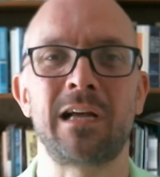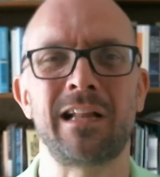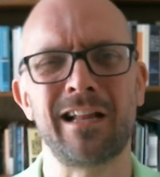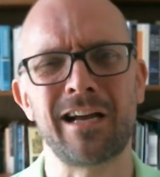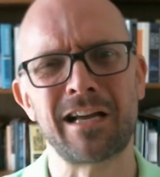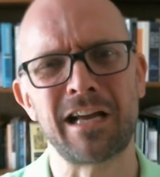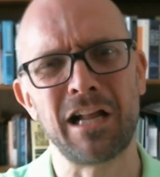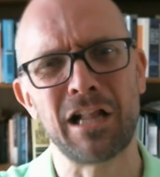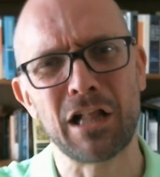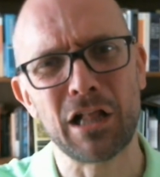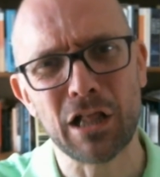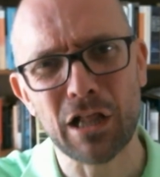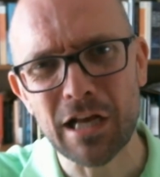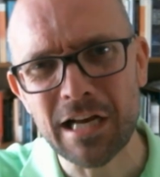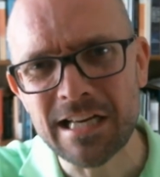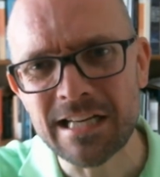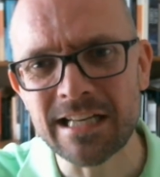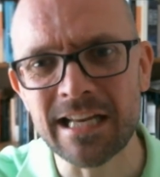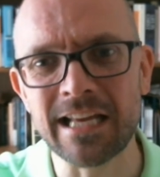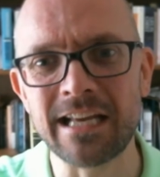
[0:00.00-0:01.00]
Like a
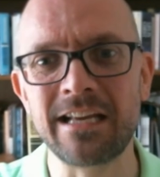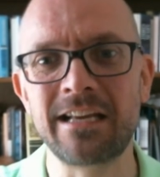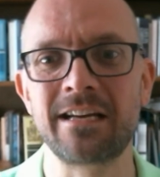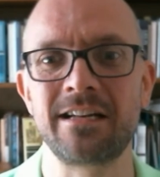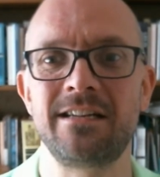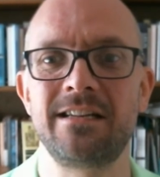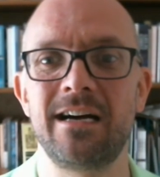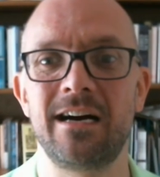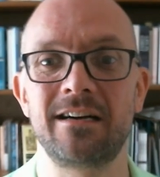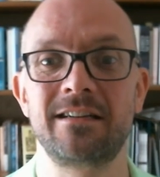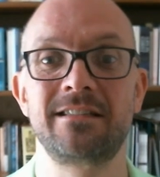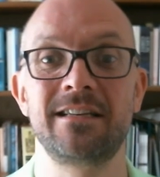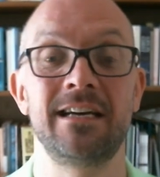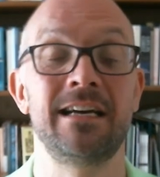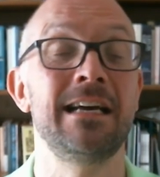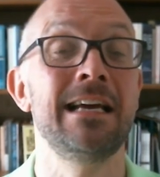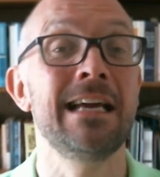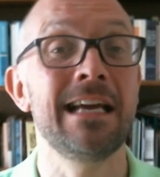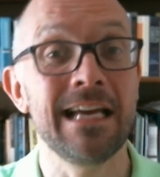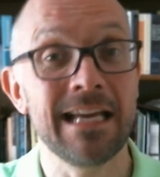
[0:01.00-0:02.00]
lightning
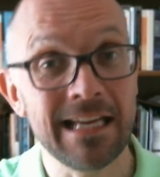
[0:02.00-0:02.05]
conductor,